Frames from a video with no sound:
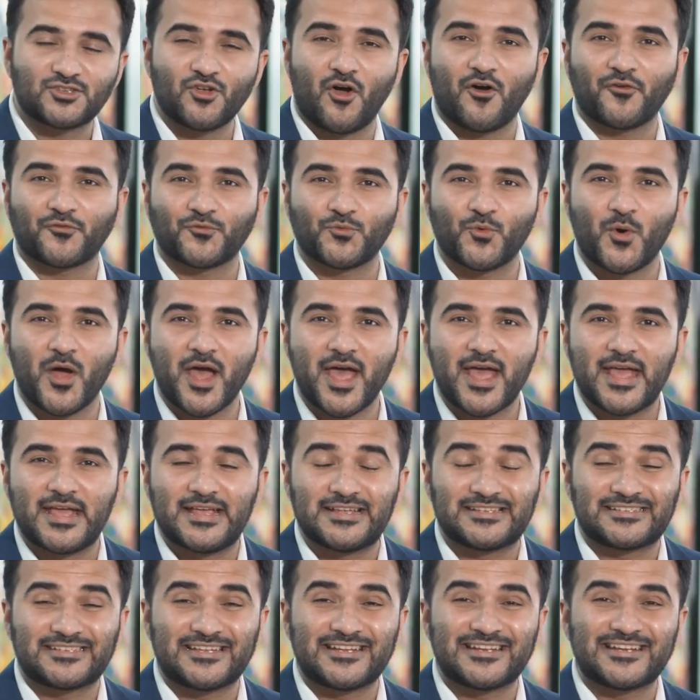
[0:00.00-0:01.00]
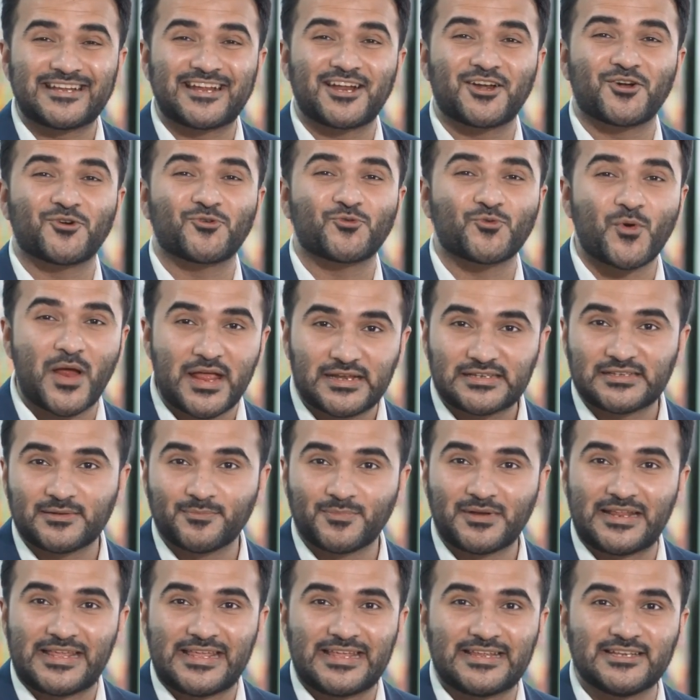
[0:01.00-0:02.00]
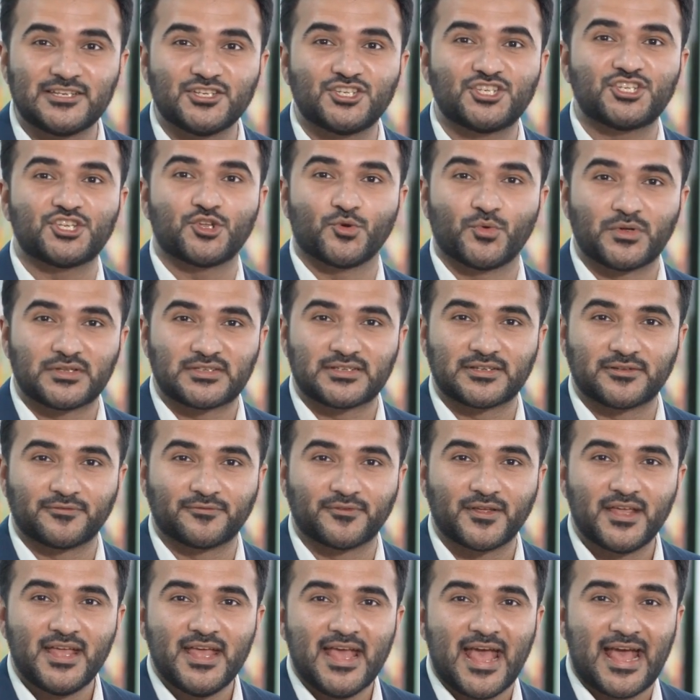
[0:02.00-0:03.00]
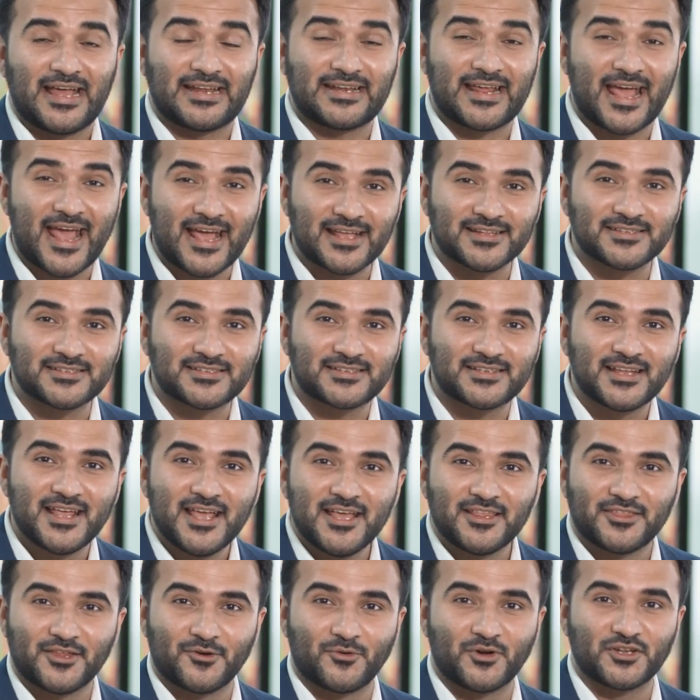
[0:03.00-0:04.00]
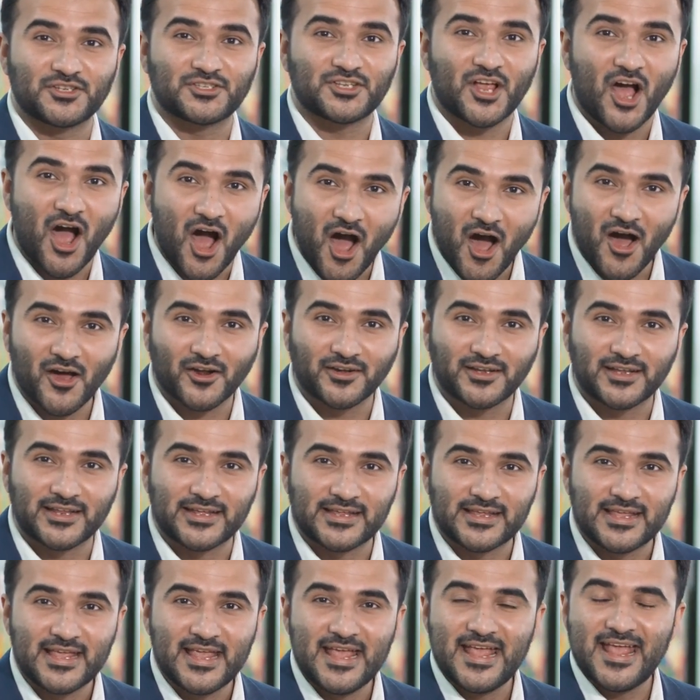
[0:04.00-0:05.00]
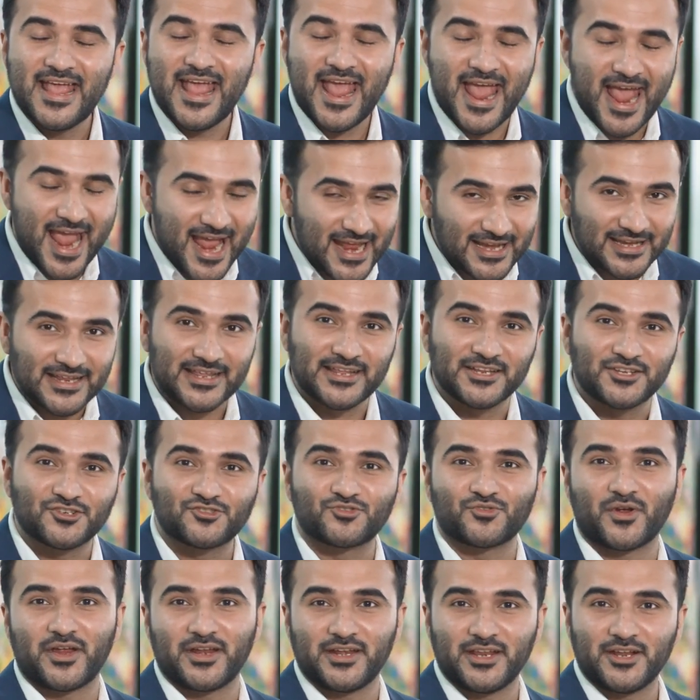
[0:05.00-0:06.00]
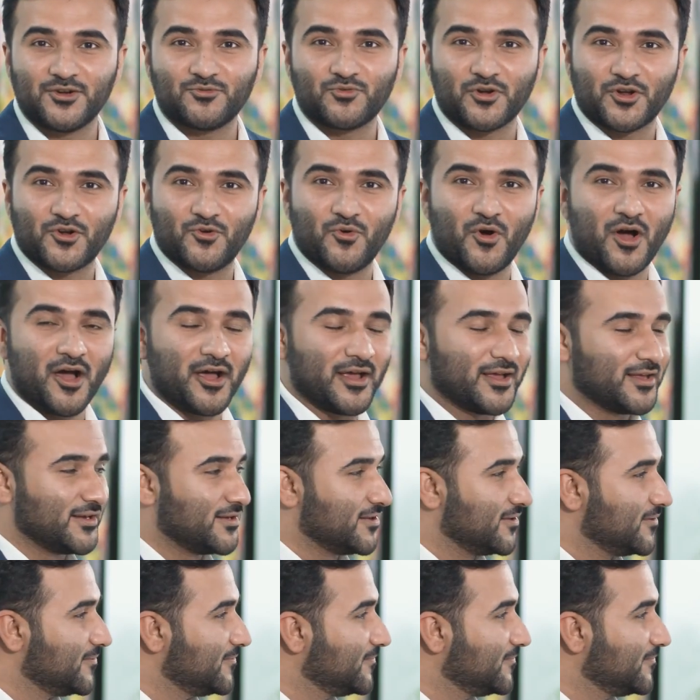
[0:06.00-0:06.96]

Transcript: software is incredibly intuitive, and hence there is hardly any training required.